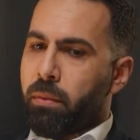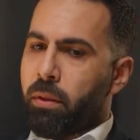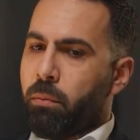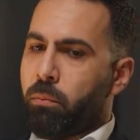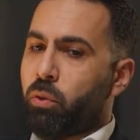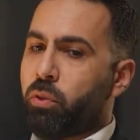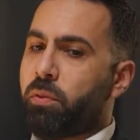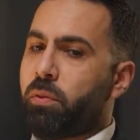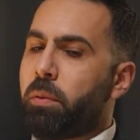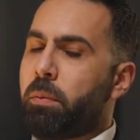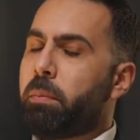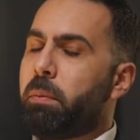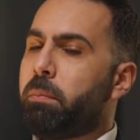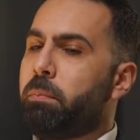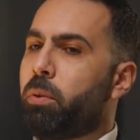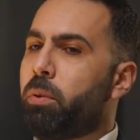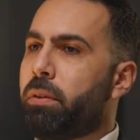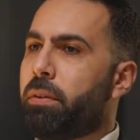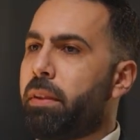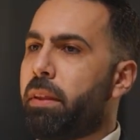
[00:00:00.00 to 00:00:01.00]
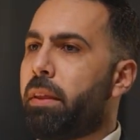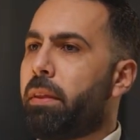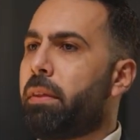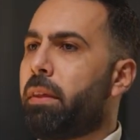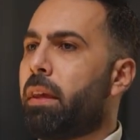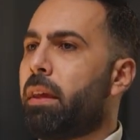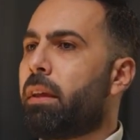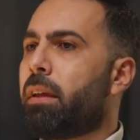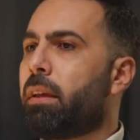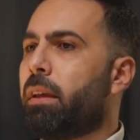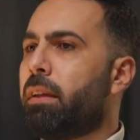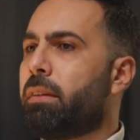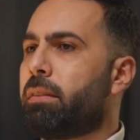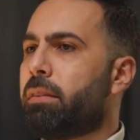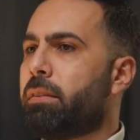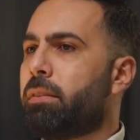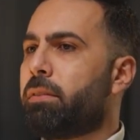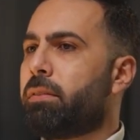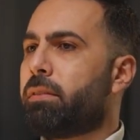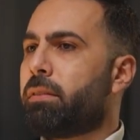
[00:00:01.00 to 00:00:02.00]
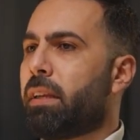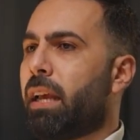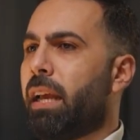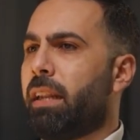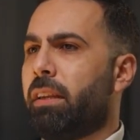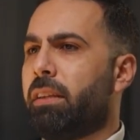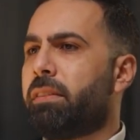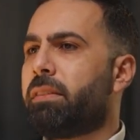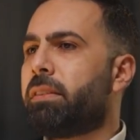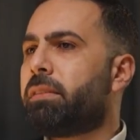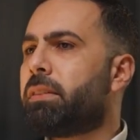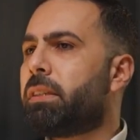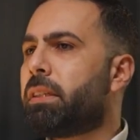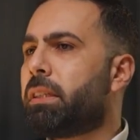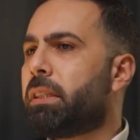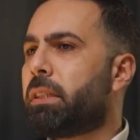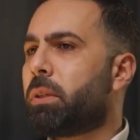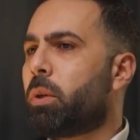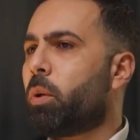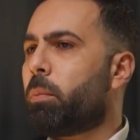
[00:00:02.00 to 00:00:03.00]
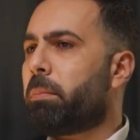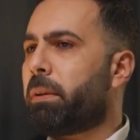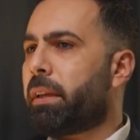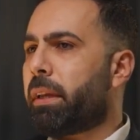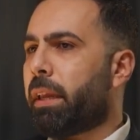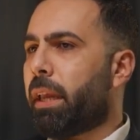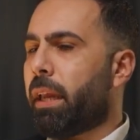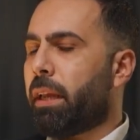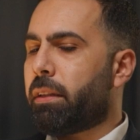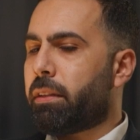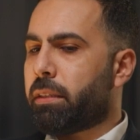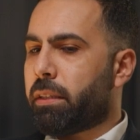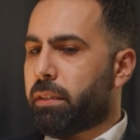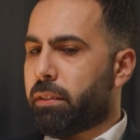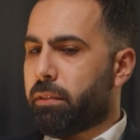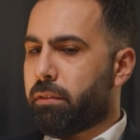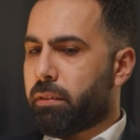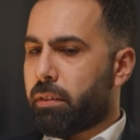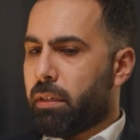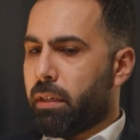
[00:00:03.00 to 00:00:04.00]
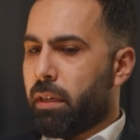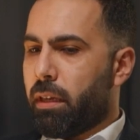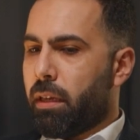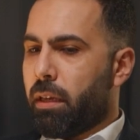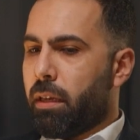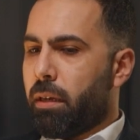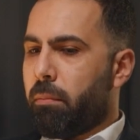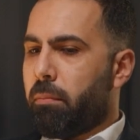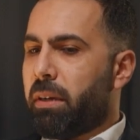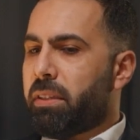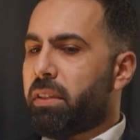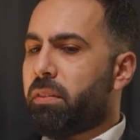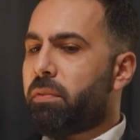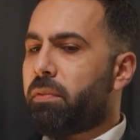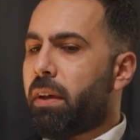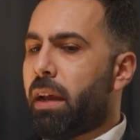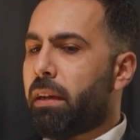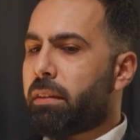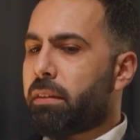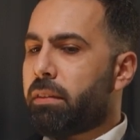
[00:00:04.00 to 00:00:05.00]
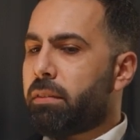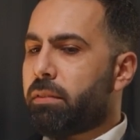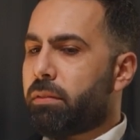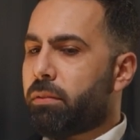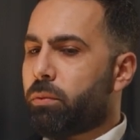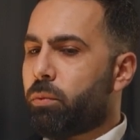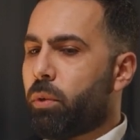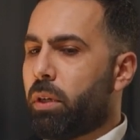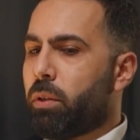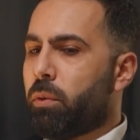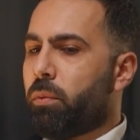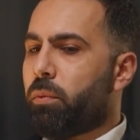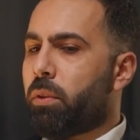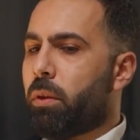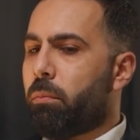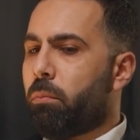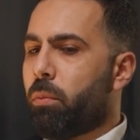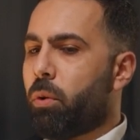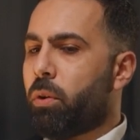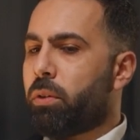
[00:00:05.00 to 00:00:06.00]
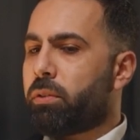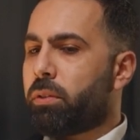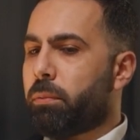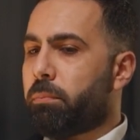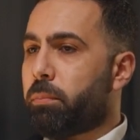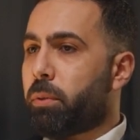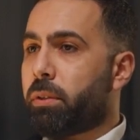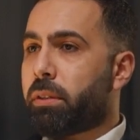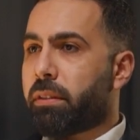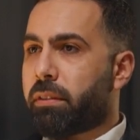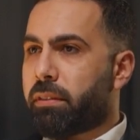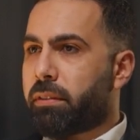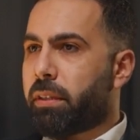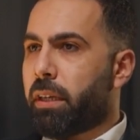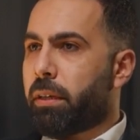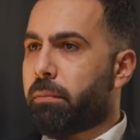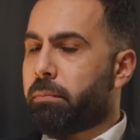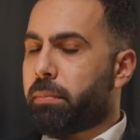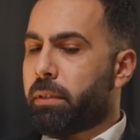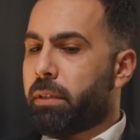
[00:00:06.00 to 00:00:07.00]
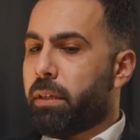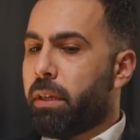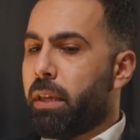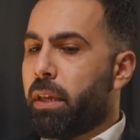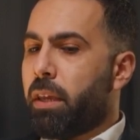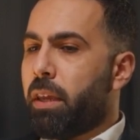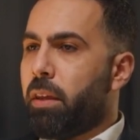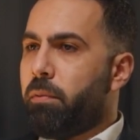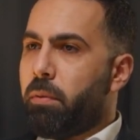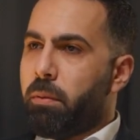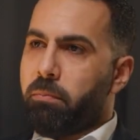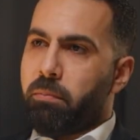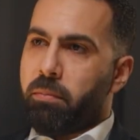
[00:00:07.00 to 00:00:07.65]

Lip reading: Most of the people, they think it is unnecessary, complicated, but in fact is one of the most important steps even